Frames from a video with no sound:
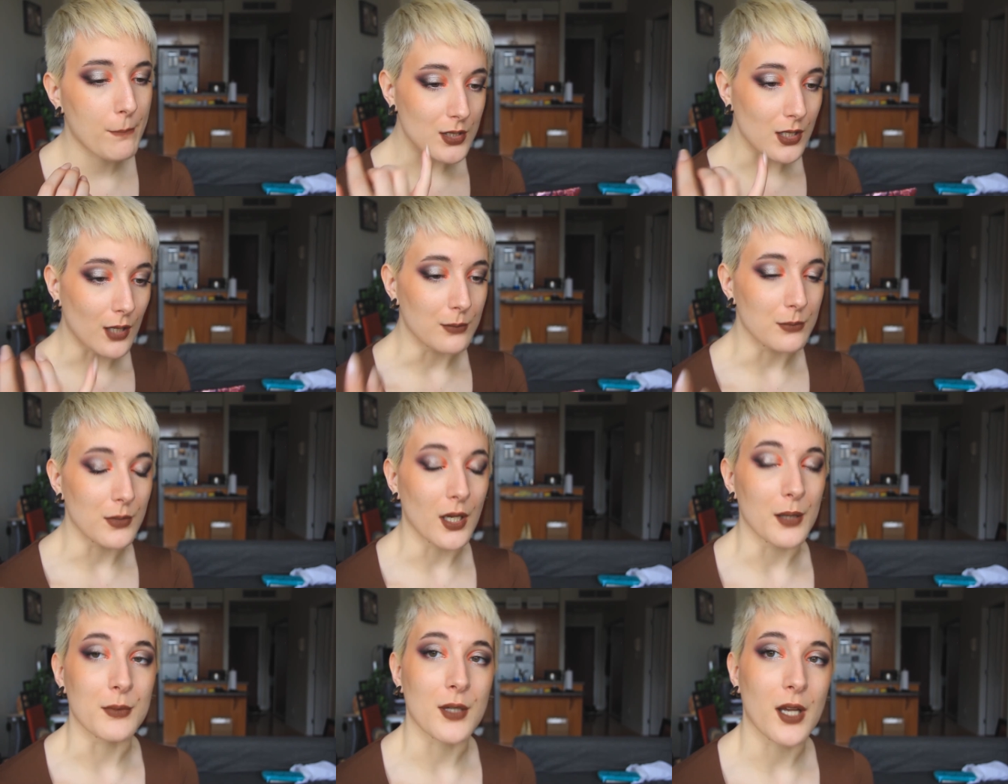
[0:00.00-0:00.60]
So
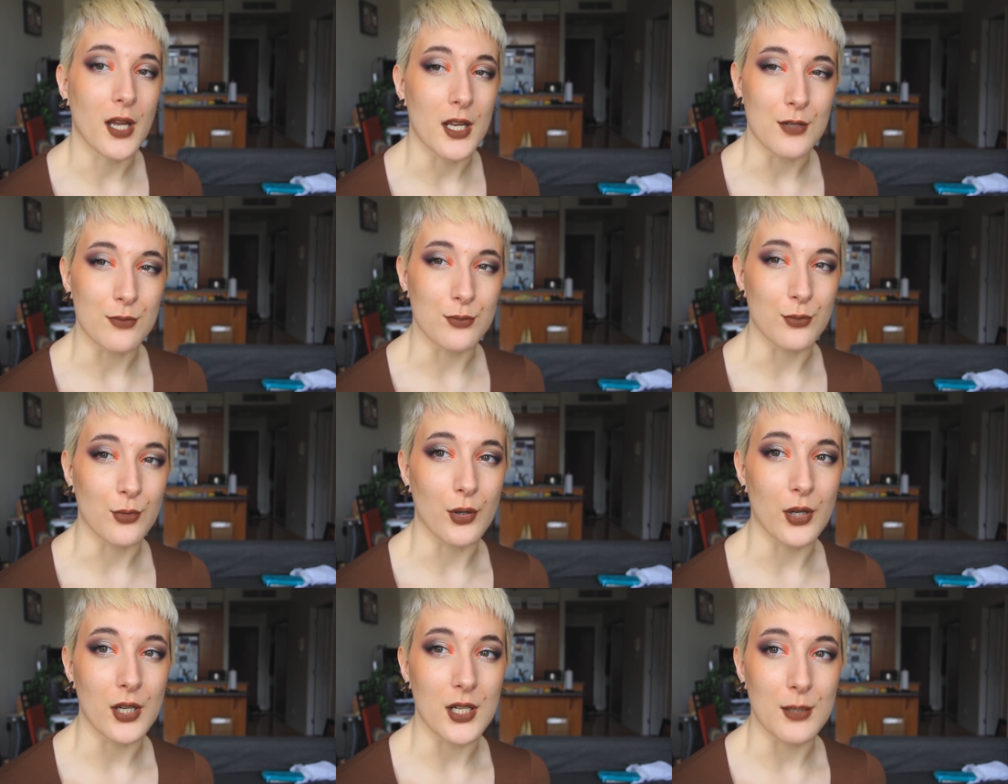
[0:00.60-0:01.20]
I'm, I'm kind of
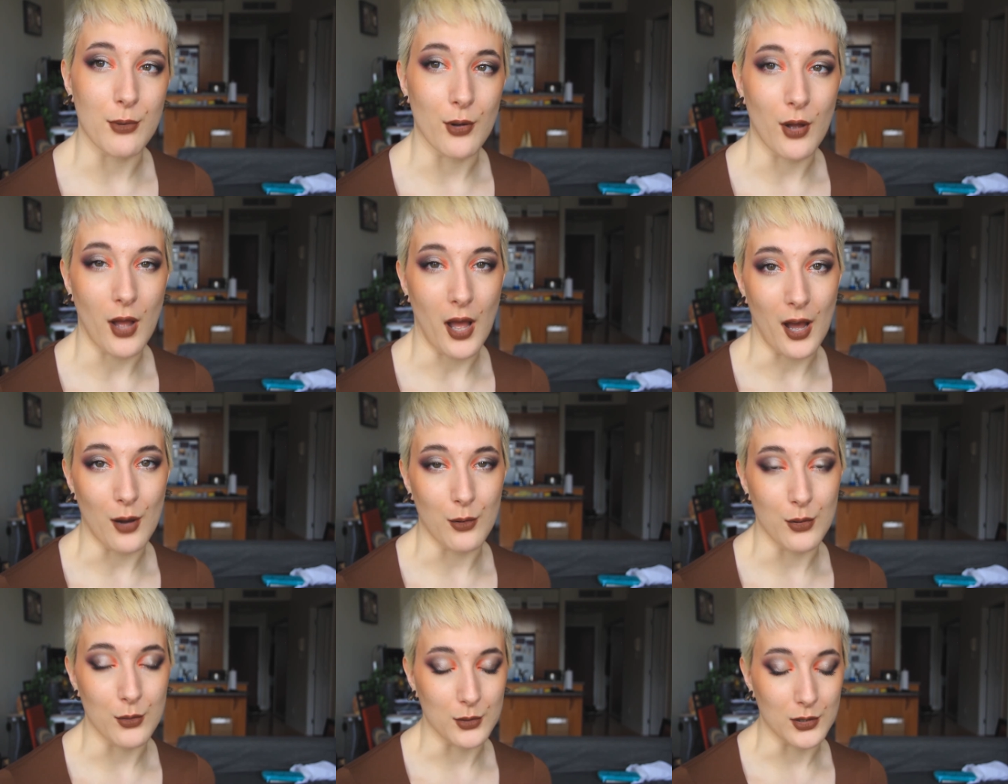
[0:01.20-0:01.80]
worried about
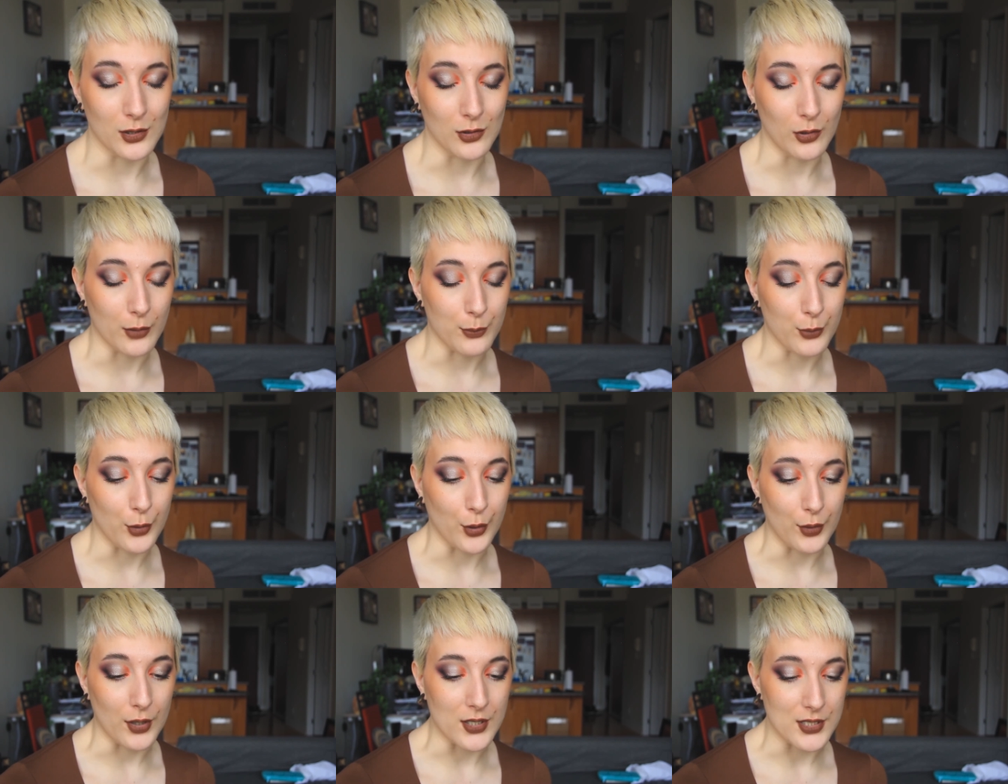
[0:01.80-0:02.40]
how it would look
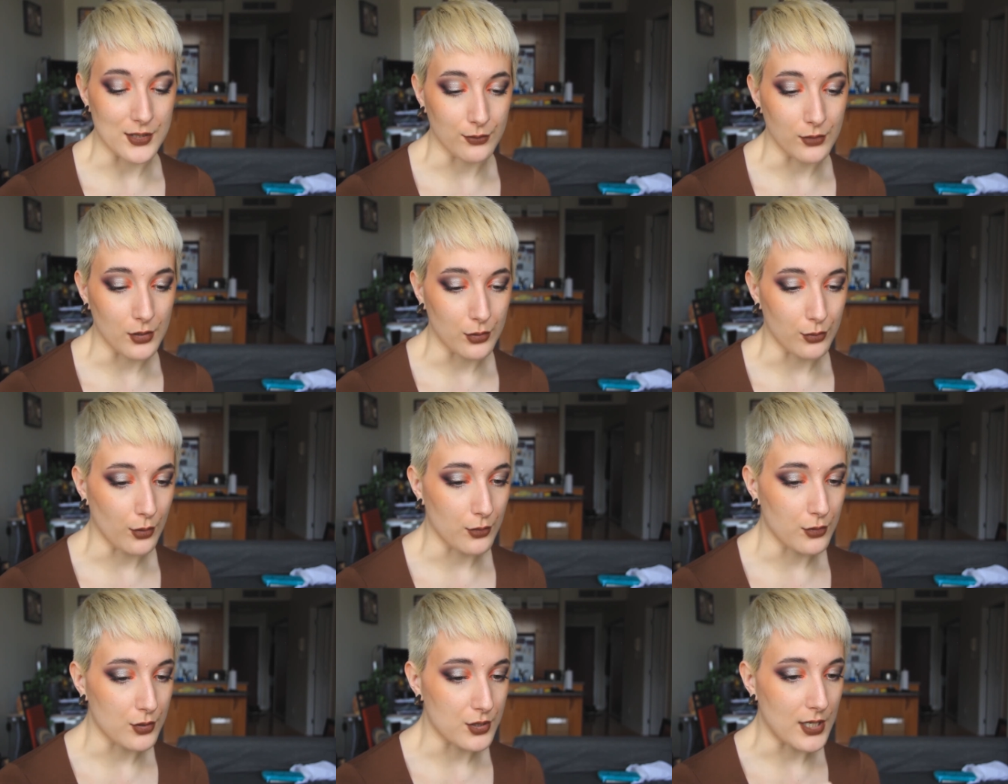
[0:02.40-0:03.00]
progressively
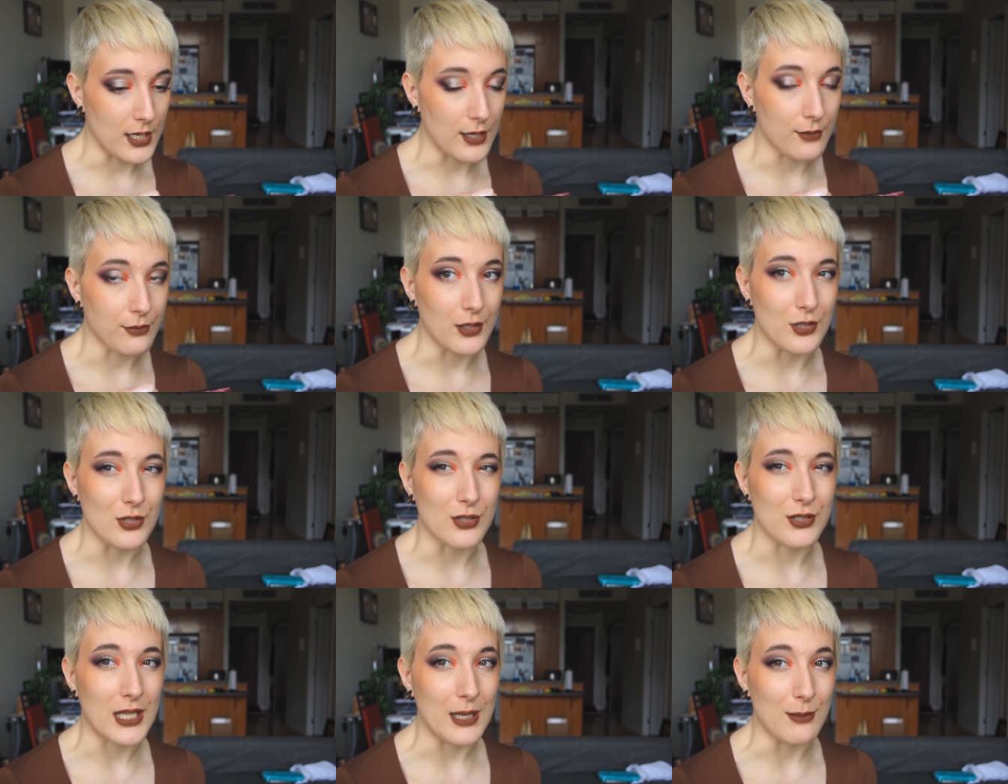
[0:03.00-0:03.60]
throughout the day if I
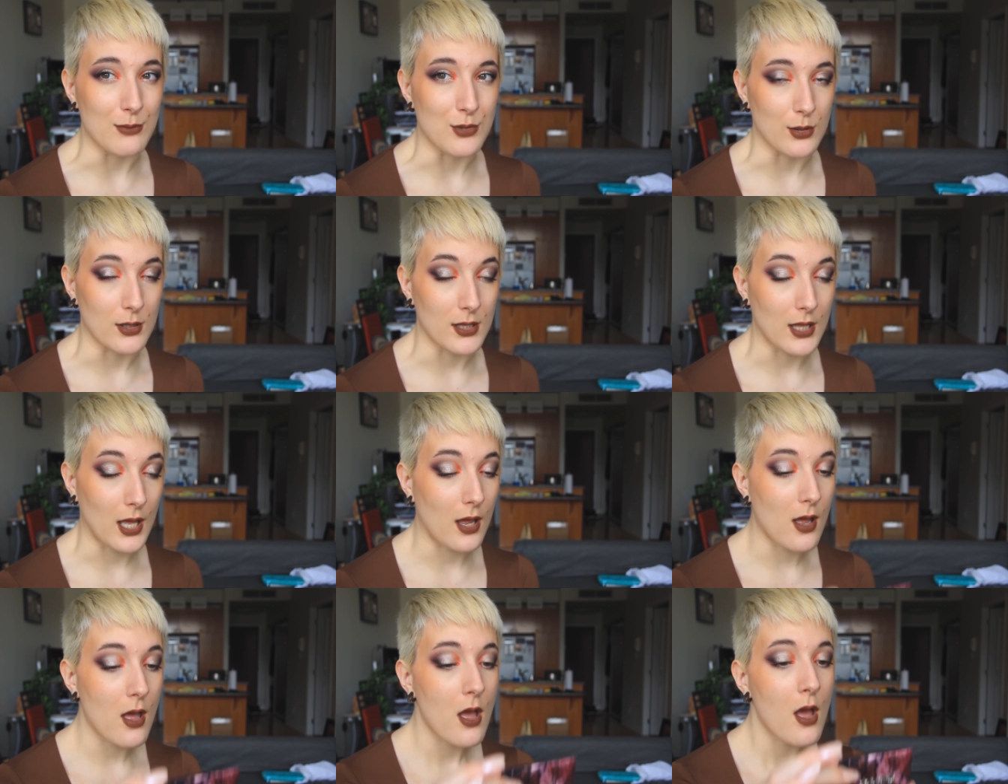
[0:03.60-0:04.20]
just keep doing
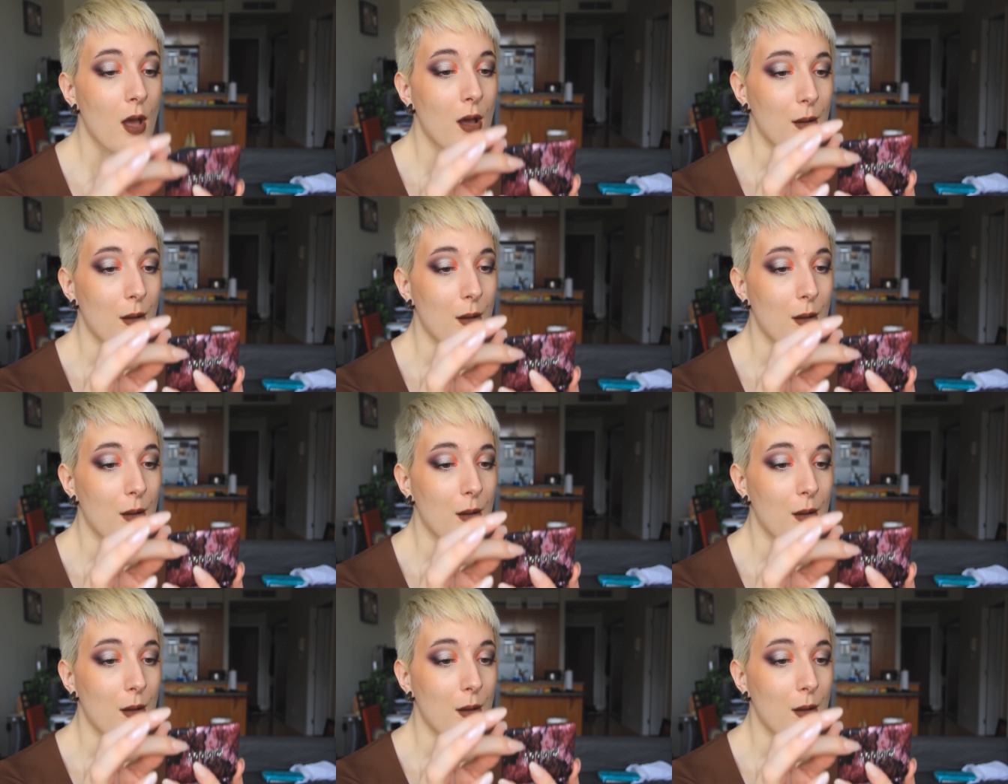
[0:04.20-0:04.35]
that.